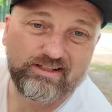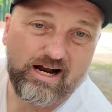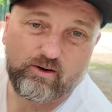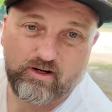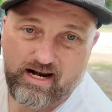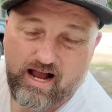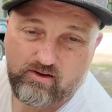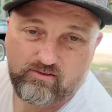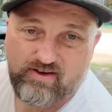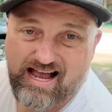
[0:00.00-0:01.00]
not run
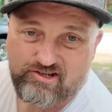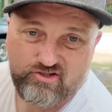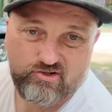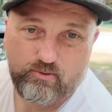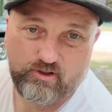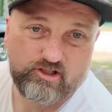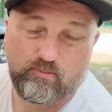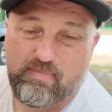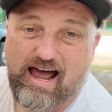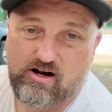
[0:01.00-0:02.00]
out faster than what
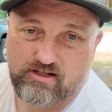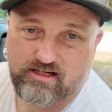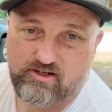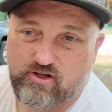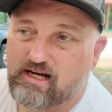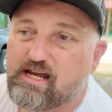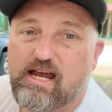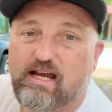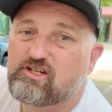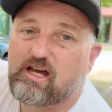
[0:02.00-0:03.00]
your battery can drain,
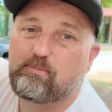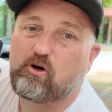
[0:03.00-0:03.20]
because you gotta